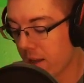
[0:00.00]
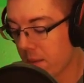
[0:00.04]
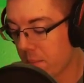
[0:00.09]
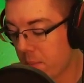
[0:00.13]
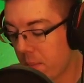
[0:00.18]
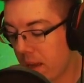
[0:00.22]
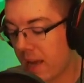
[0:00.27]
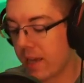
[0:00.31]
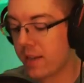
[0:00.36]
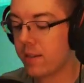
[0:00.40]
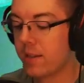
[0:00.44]

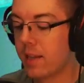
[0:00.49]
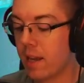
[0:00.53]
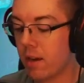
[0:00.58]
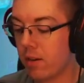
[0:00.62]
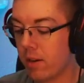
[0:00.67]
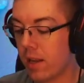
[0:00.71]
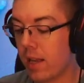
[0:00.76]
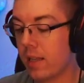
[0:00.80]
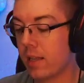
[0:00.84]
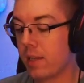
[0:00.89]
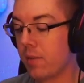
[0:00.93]
maxed out
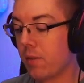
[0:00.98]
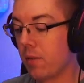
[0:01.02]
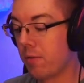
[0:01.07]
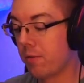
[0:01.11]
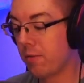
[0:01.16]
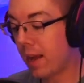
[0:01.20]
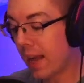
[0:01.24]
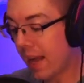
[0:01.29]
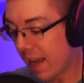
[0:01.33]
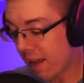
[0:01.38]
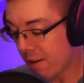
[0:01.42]
at level
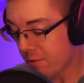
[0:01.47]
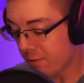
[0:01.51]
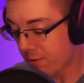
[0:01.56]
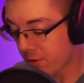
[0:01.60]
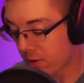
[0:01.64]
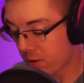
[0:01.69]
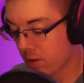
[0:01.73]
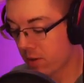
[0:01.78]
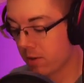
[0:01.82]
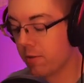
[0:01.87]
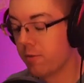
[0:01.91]
5
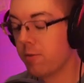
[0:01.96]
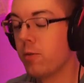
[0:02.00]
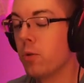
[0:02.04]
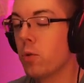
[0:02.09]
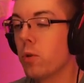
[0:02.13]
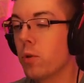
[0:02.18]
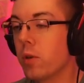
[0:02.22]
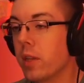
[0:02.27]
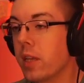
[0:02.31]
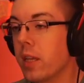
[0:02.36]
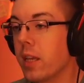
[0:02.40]

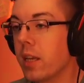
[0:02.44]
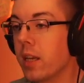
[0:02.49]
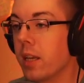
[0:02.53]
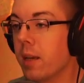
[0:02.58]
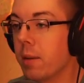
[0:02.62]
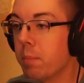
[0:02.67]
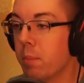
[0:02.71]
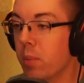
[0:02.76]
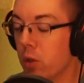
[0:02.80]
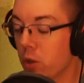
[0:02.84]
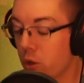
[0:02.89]
for the
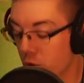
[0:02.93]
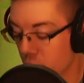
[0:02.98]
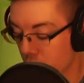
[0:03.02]
Builder's